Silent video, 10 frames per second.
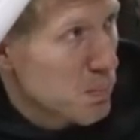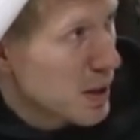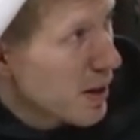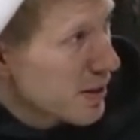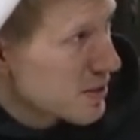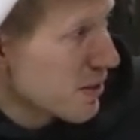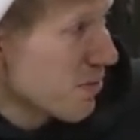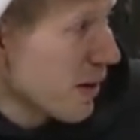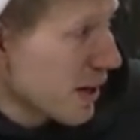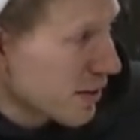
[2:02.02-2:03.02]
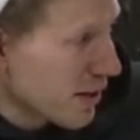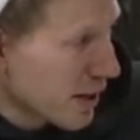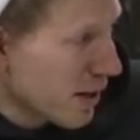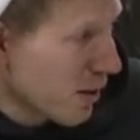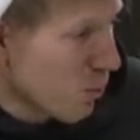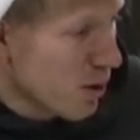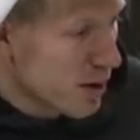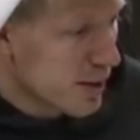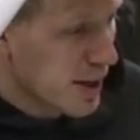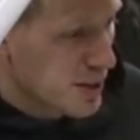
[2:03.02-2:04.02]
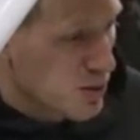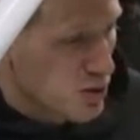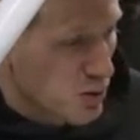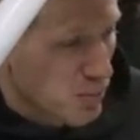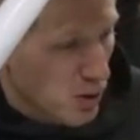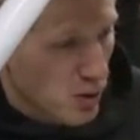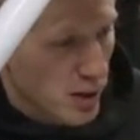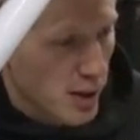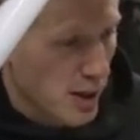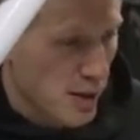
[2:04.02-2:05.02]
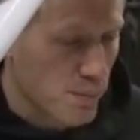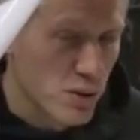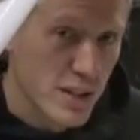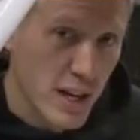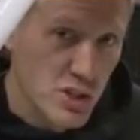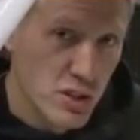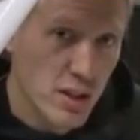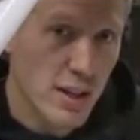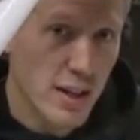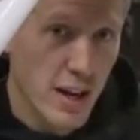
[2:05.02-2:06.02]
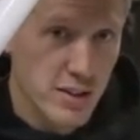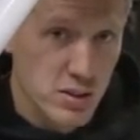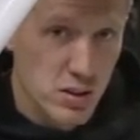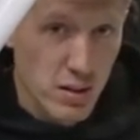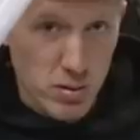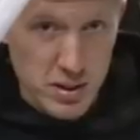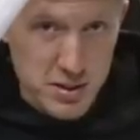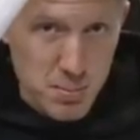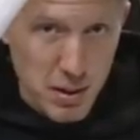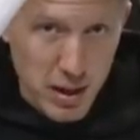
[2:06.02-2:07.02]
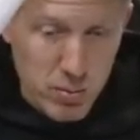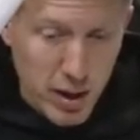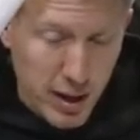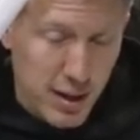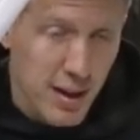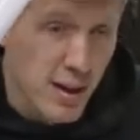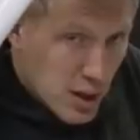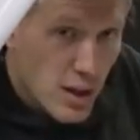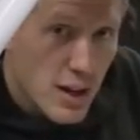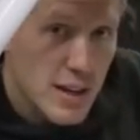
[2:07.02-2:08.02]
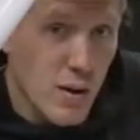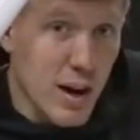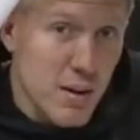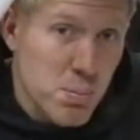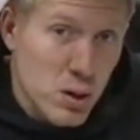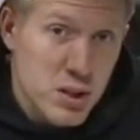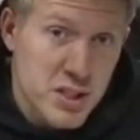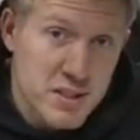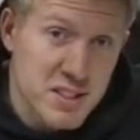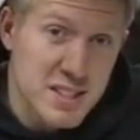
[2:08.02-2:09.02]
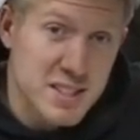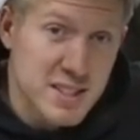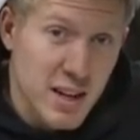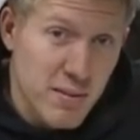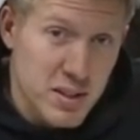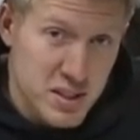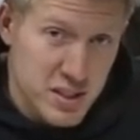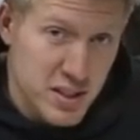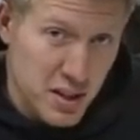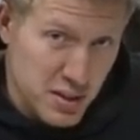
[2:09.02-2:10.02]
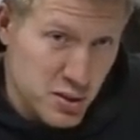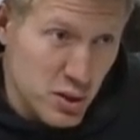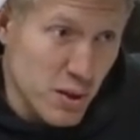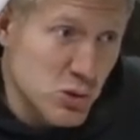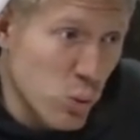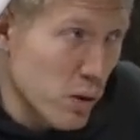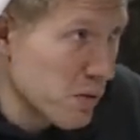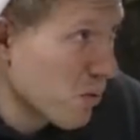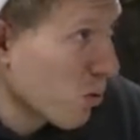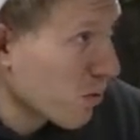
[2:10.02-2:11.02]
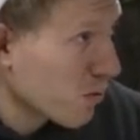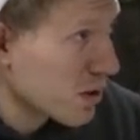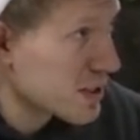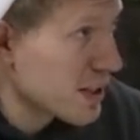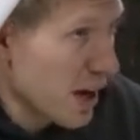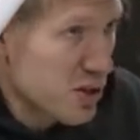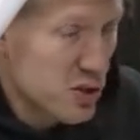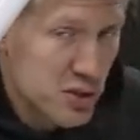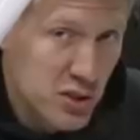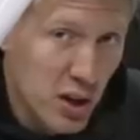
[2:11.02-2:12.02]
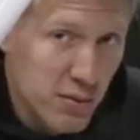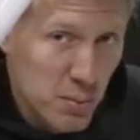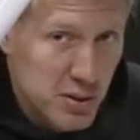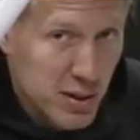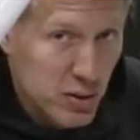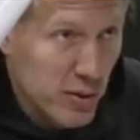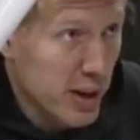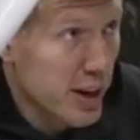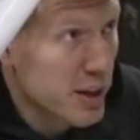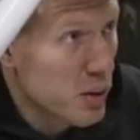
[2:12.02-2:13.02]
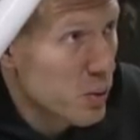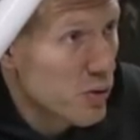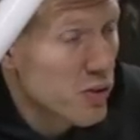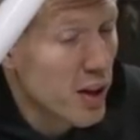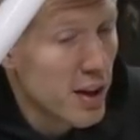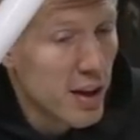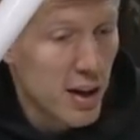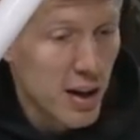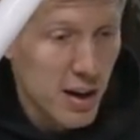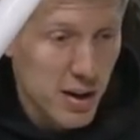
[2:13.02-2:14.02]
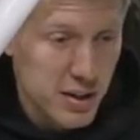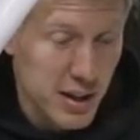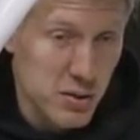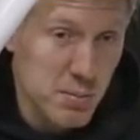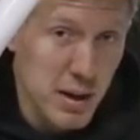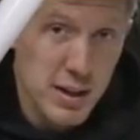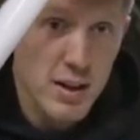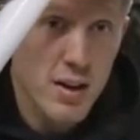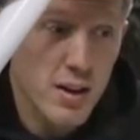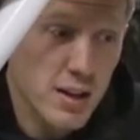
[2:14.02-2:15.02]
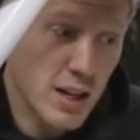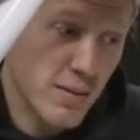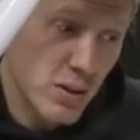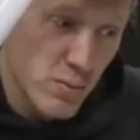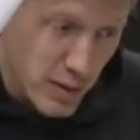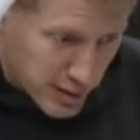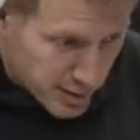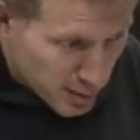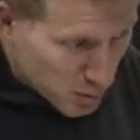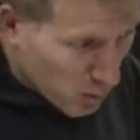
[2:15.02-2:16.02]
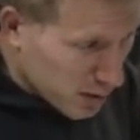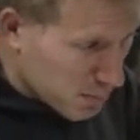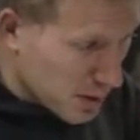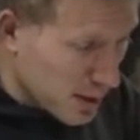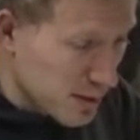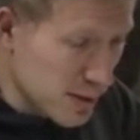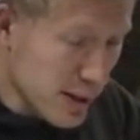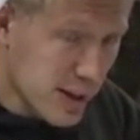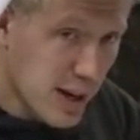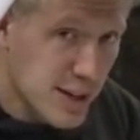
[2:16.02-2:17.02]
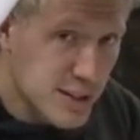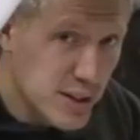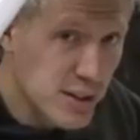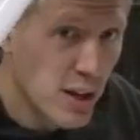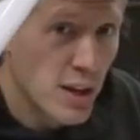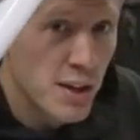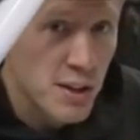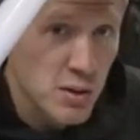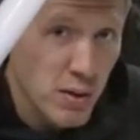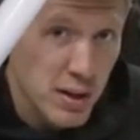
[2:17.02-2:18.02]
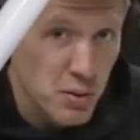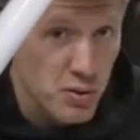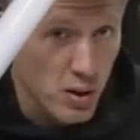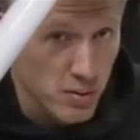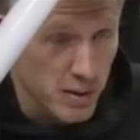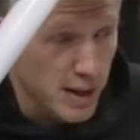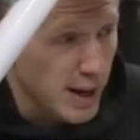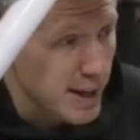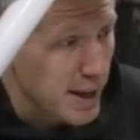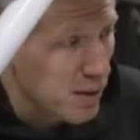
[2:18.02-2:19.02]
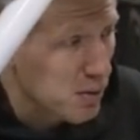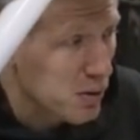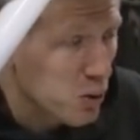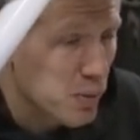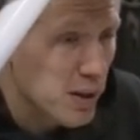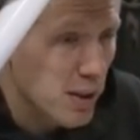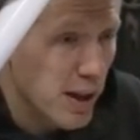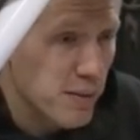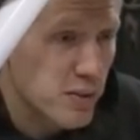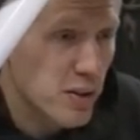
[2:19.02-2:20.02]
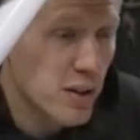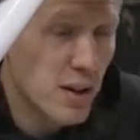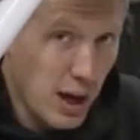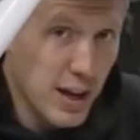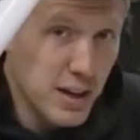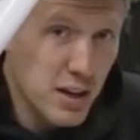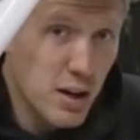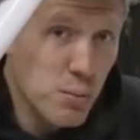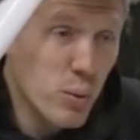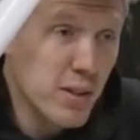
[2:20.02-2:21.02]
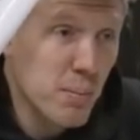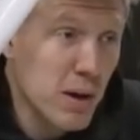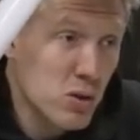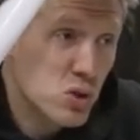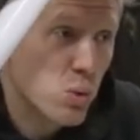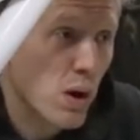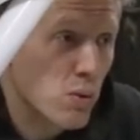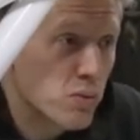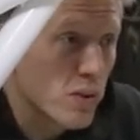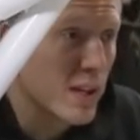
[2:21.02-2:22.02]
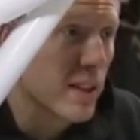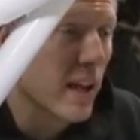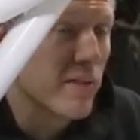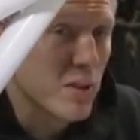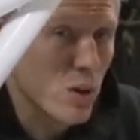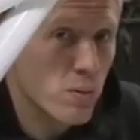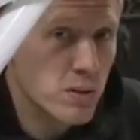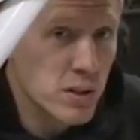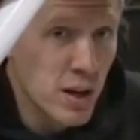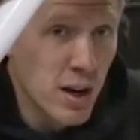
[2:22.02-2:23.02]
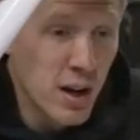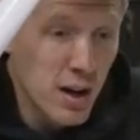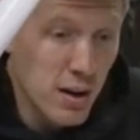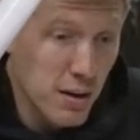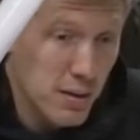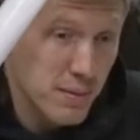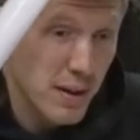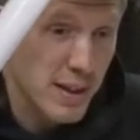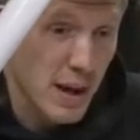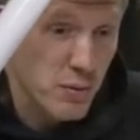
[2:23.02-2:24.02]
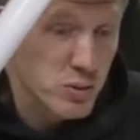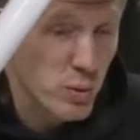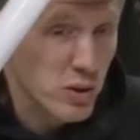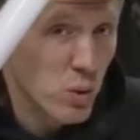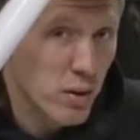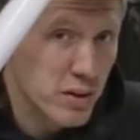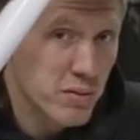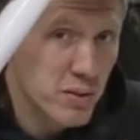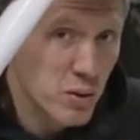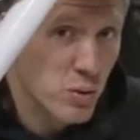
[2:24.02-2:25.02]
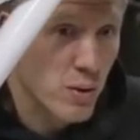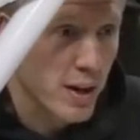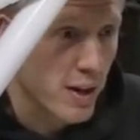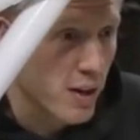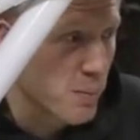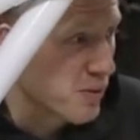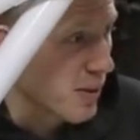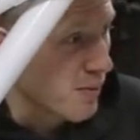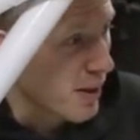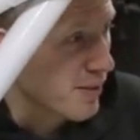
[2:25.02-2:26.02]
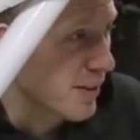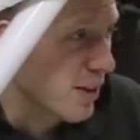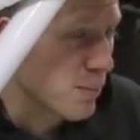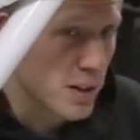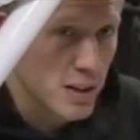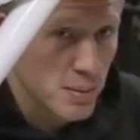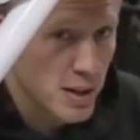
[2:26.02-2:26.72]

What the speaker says: because of the fact that I kind of wanted the extra stability and protection in case there ever is a bad wreck. Now, I purchased 7 sticks of 24-foot sections of the material that I used. Now, depending on if you mess up quite a bit, like I did, you might use all of it. I had a little bit left. I ended up with about 12 feet left over. And that was with quite a few hiccups and messing up in the